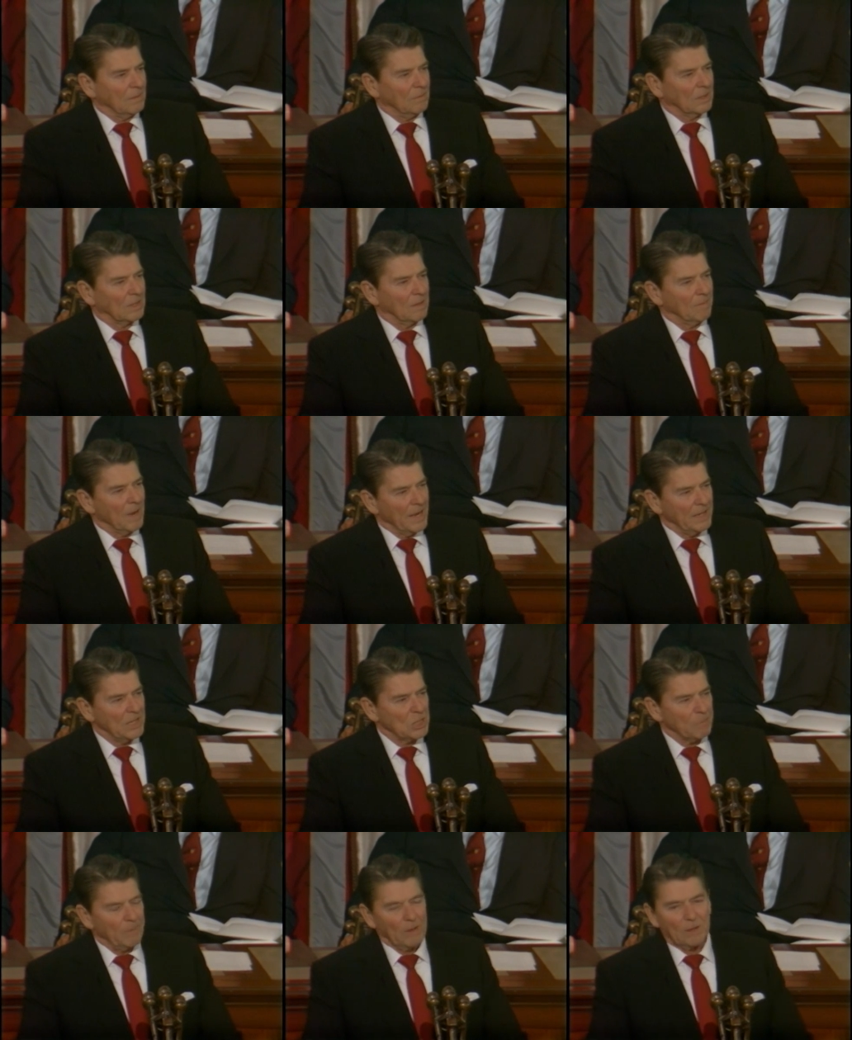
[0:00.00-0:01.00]
with the mighty
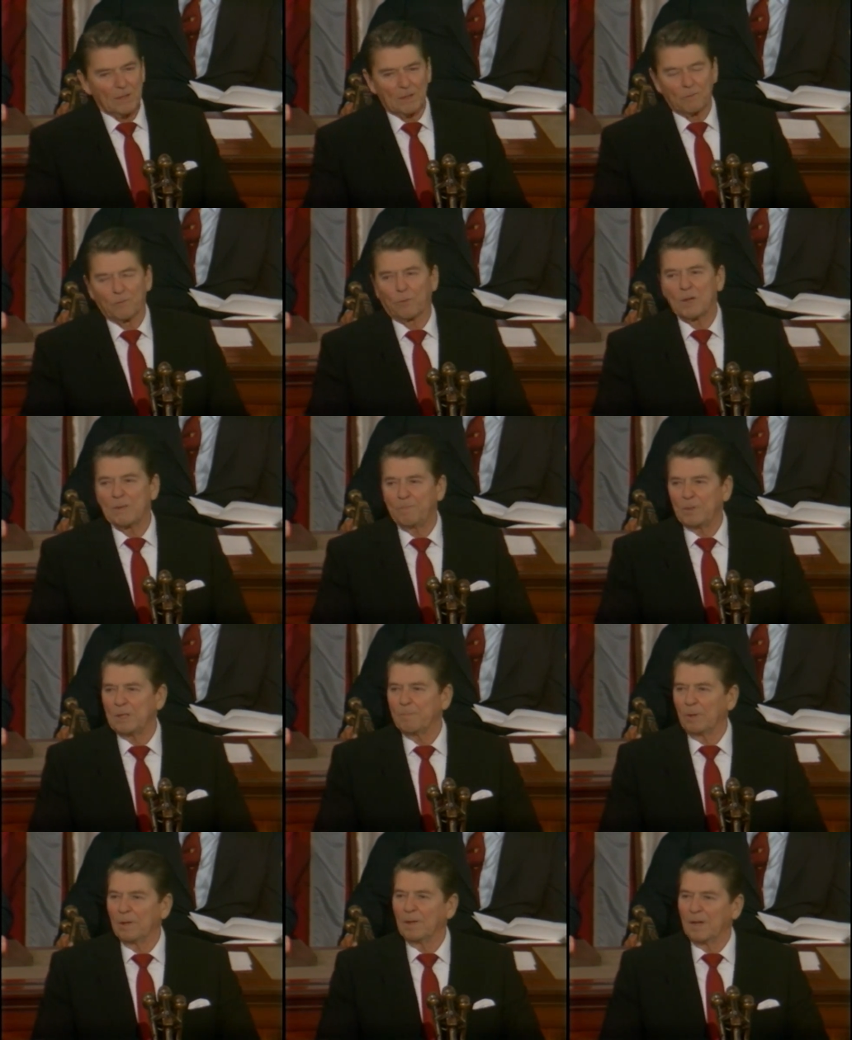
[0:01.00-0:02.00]
spirit of free
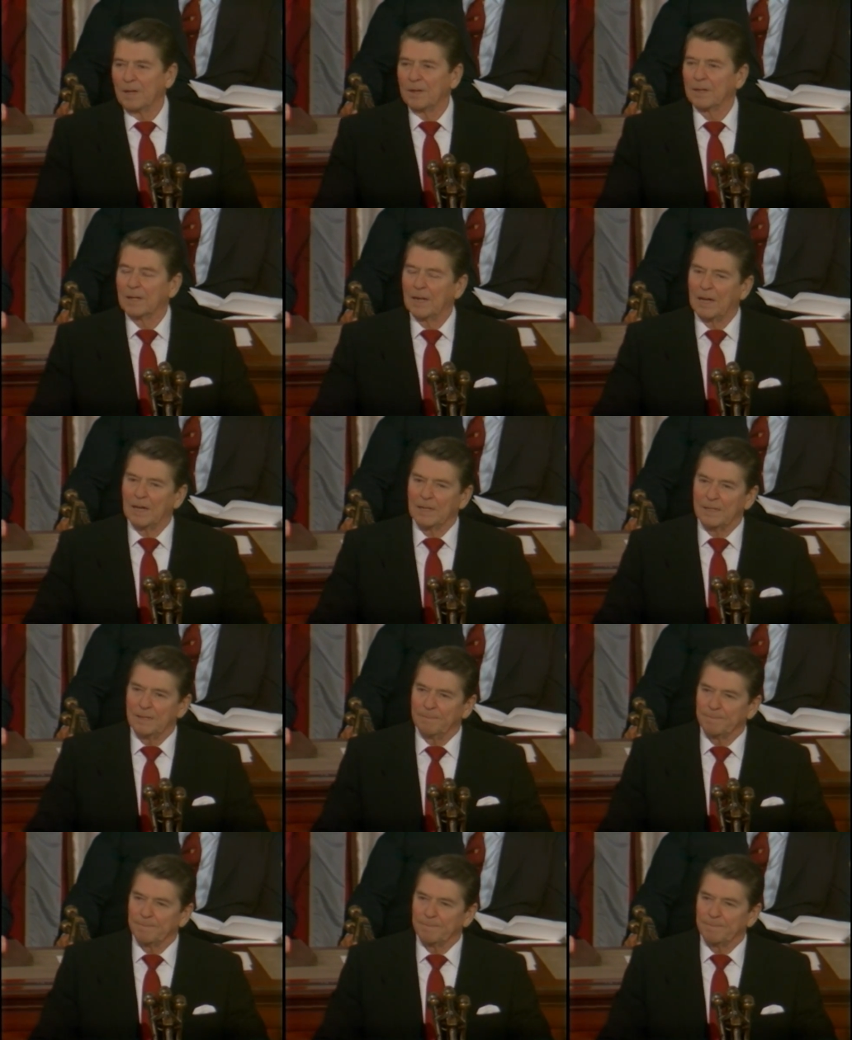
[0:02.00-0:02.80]
people under God.